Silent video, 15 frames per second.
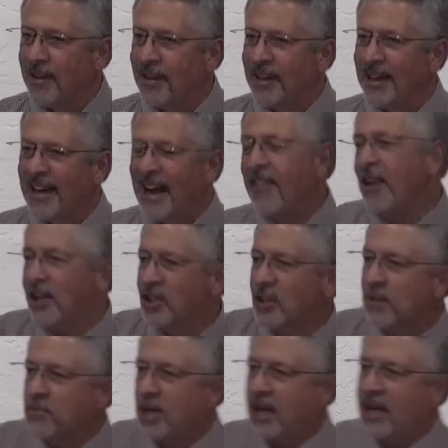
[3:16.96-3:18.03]
I think
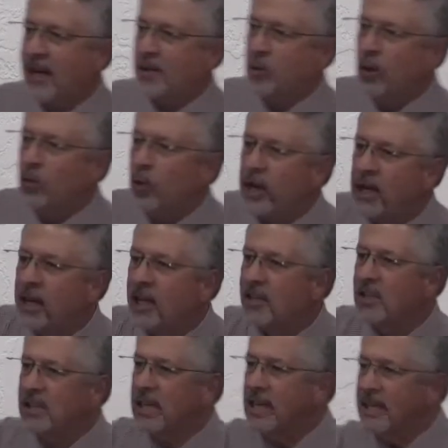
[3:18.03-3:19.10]
sometimes when we
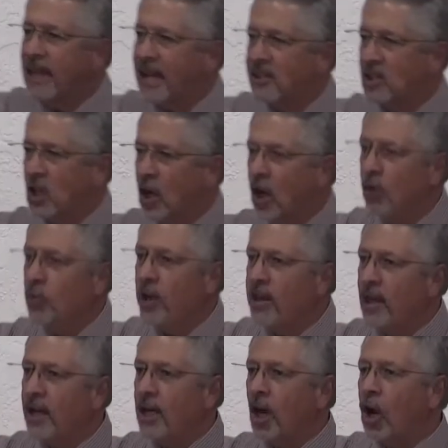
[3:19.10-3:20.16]
sing that song, we
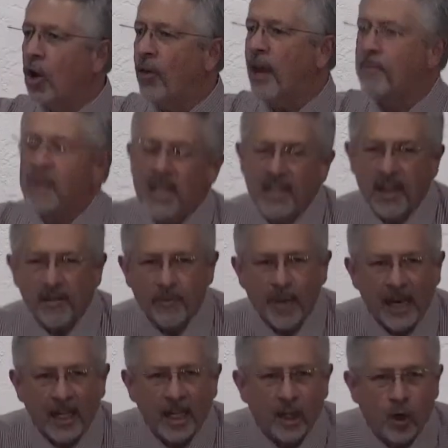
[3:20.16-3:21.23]
think, oh, that means
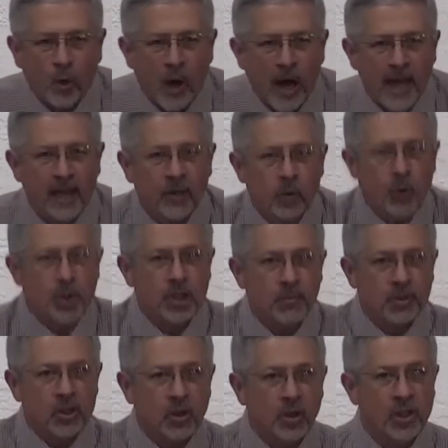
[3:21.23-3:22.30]
everybody get quiet. Worship
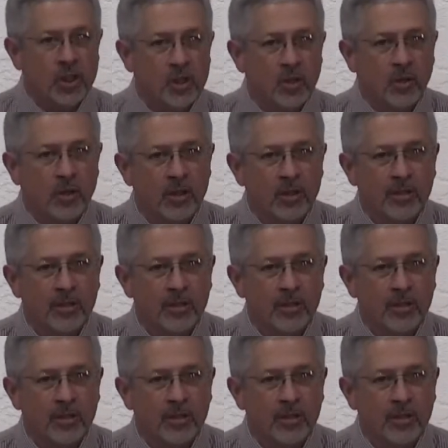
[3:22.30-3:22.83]
is going to start.